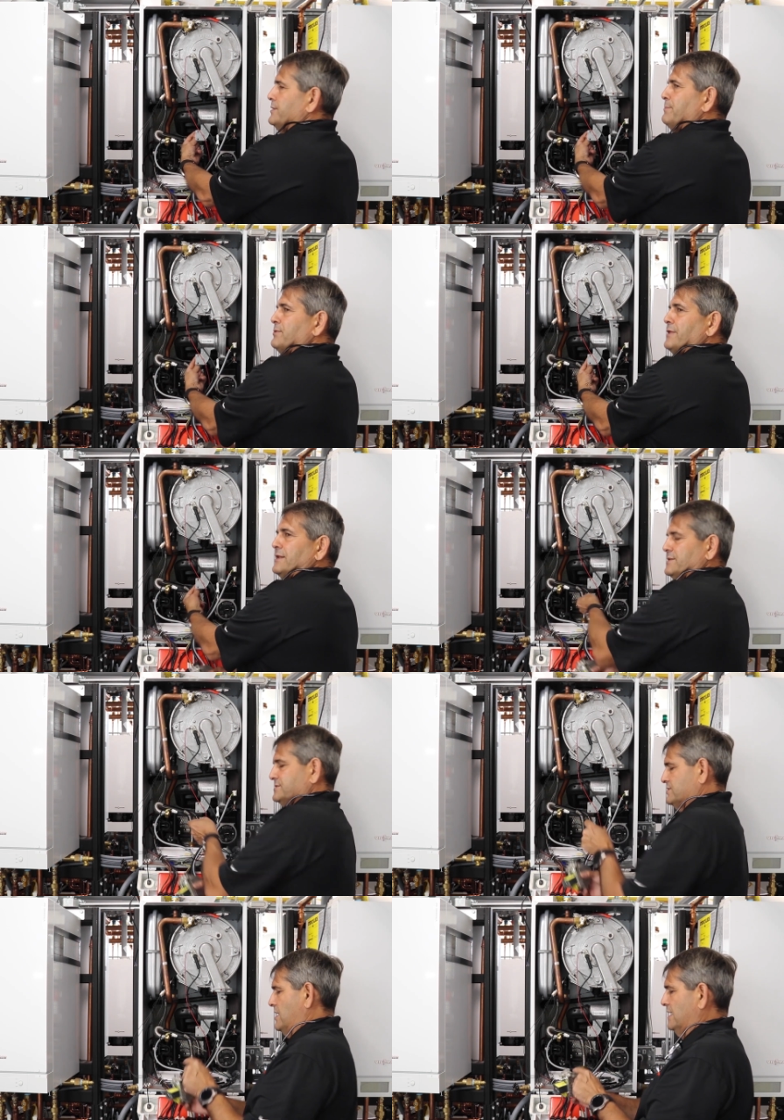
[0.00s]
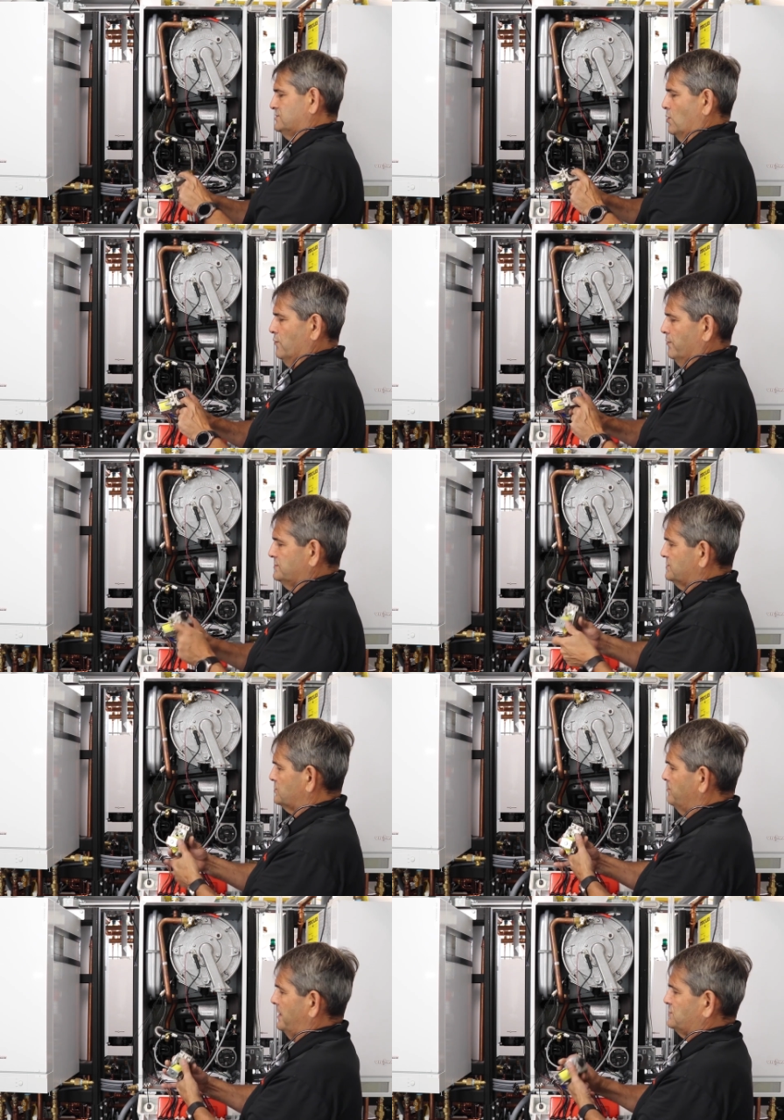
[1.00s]
nipple that this slides over, just
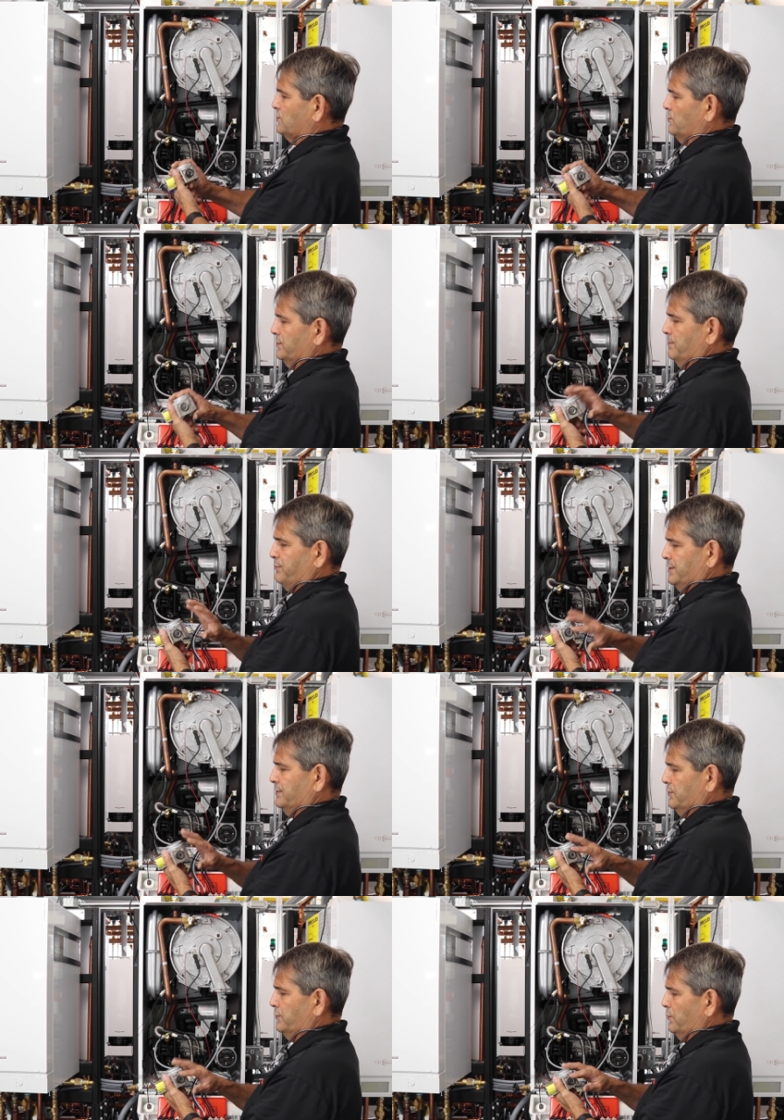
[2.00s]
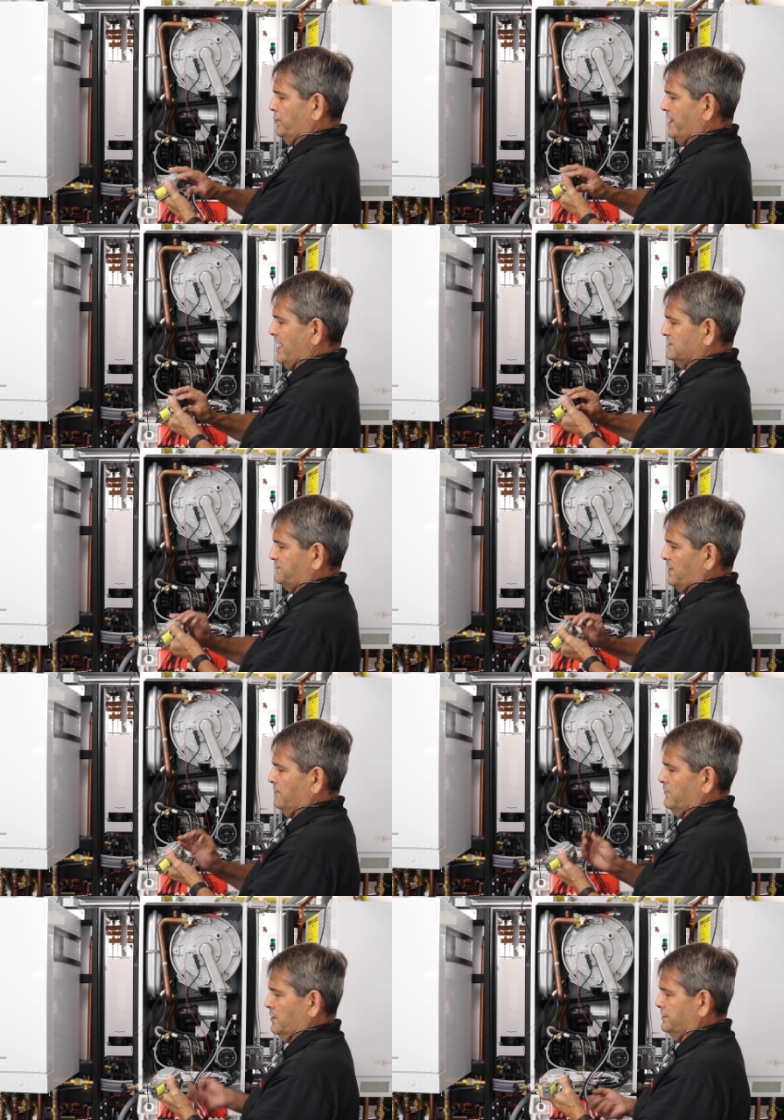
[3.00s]
so make sure when you're putting the new gas
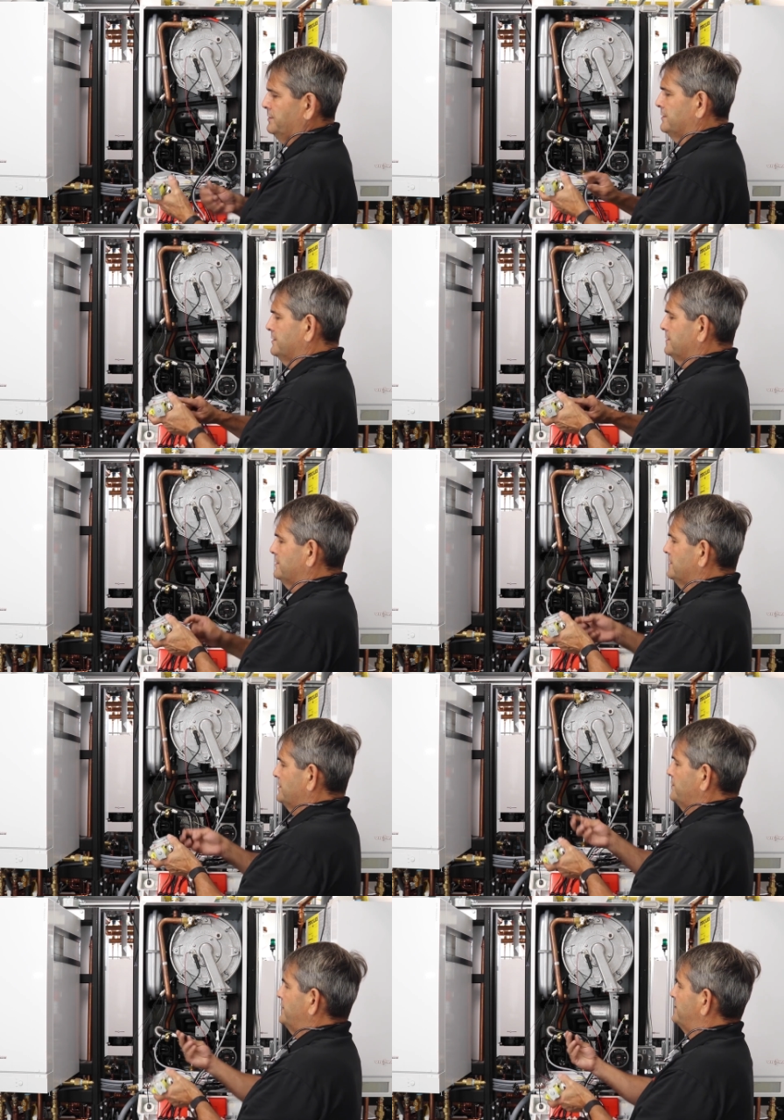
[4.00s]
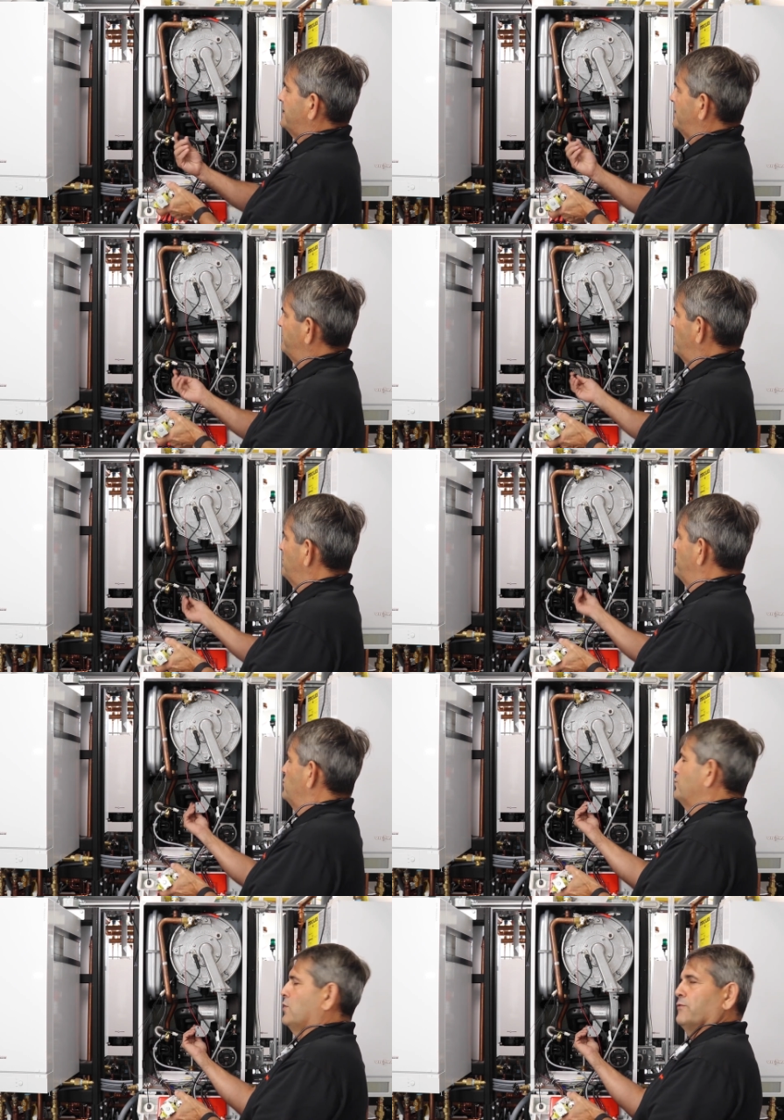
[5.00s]
valve on, you get that rubber
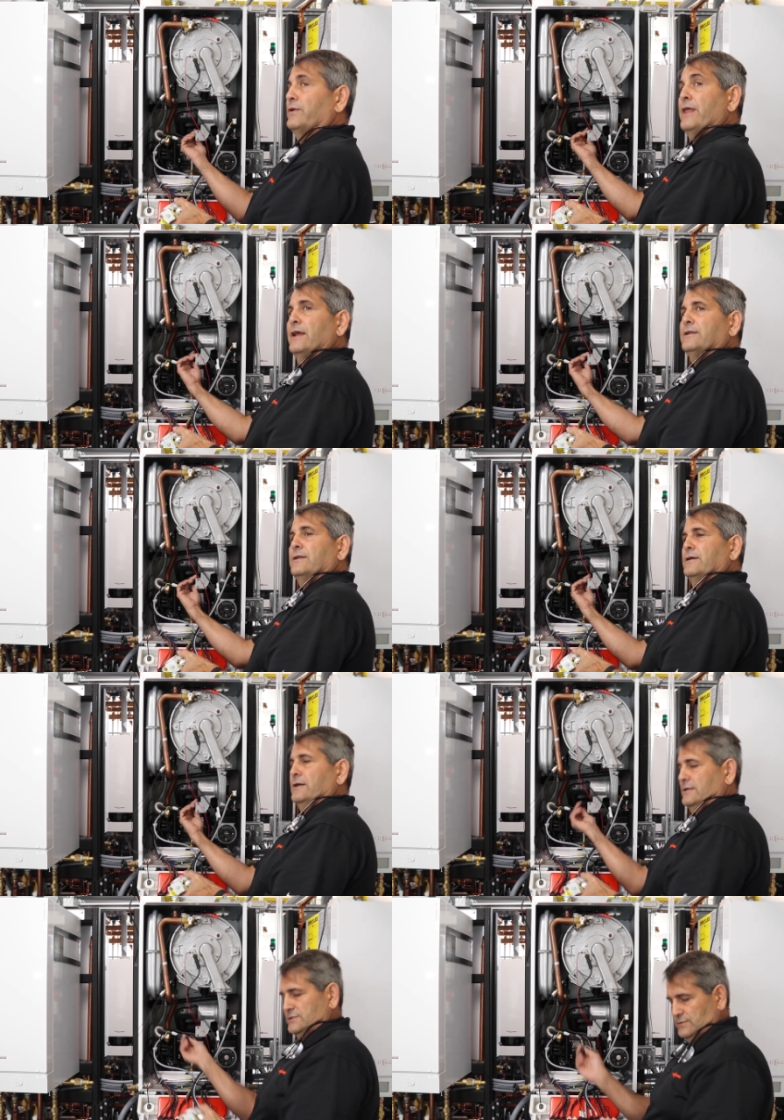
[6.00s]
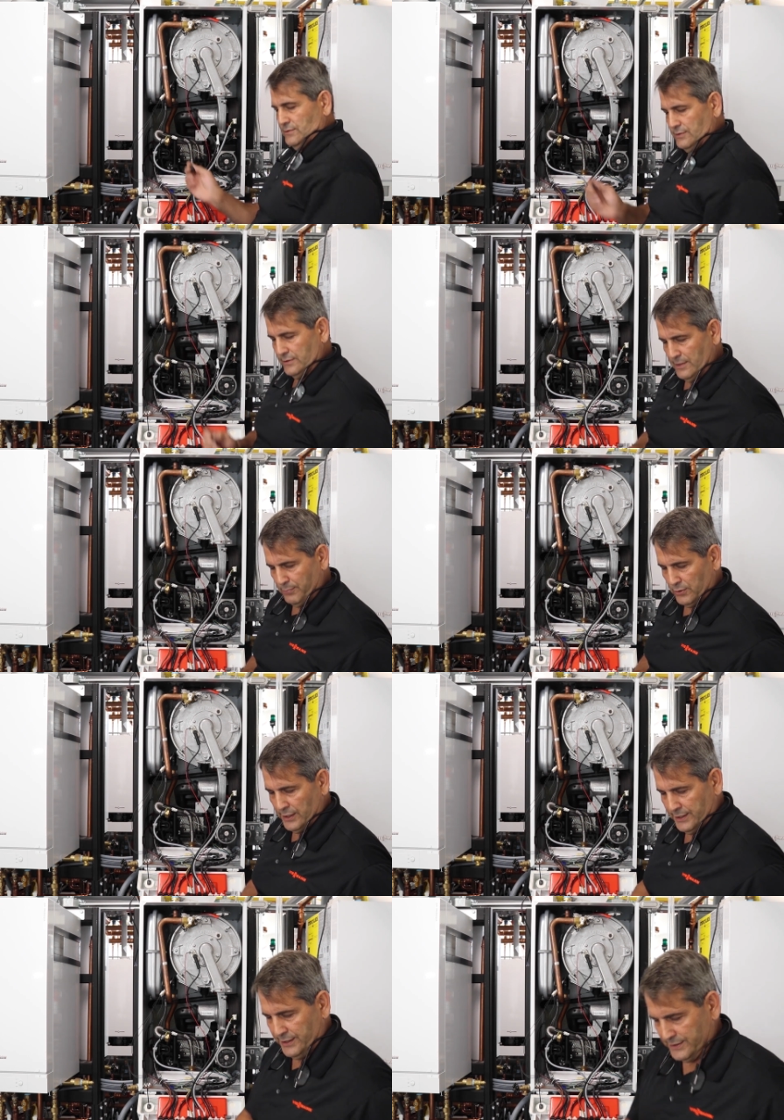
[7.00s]
boot over that nipple
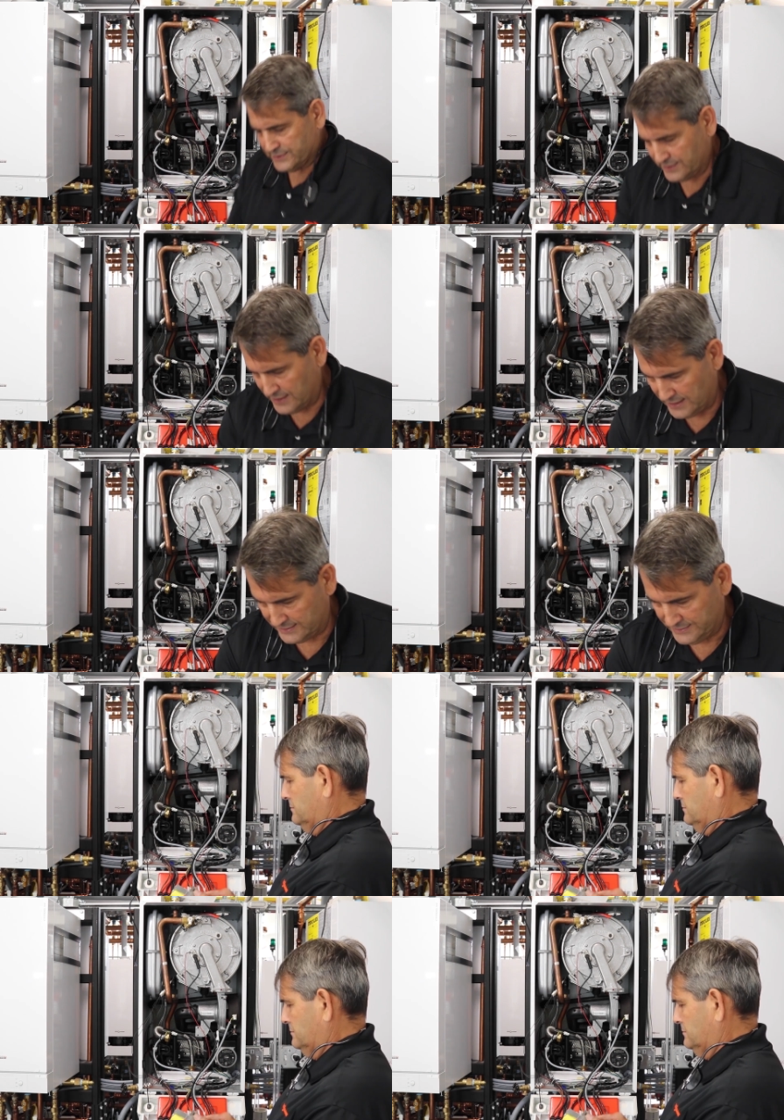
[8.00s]
on the other side.